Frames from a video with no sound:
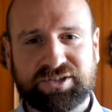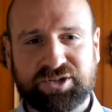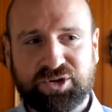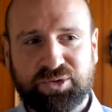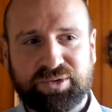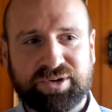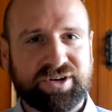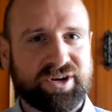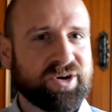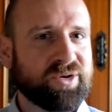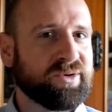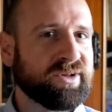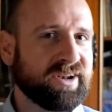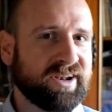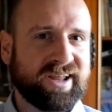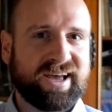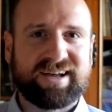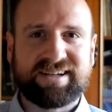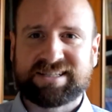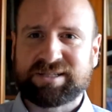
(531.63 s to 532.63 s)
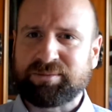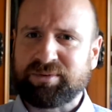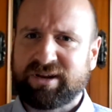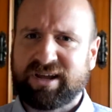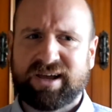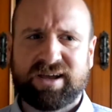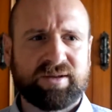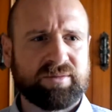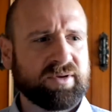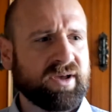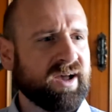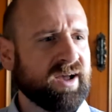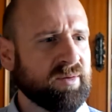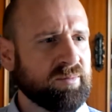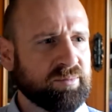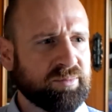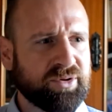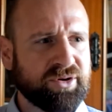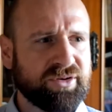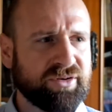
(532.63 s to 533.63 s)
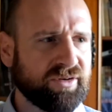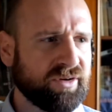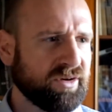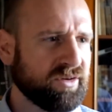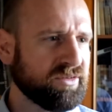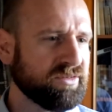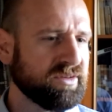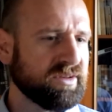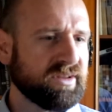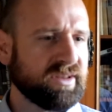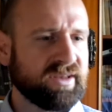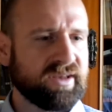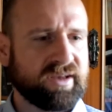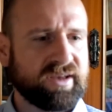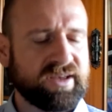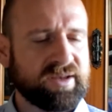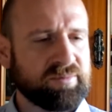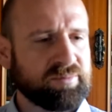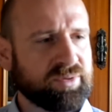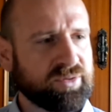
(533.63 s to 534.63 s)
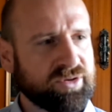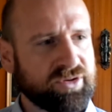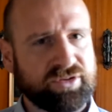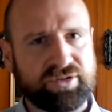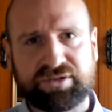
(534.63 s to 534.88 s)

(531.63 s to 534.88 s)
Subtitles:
so you want to go in and out, dip it out, put your own input,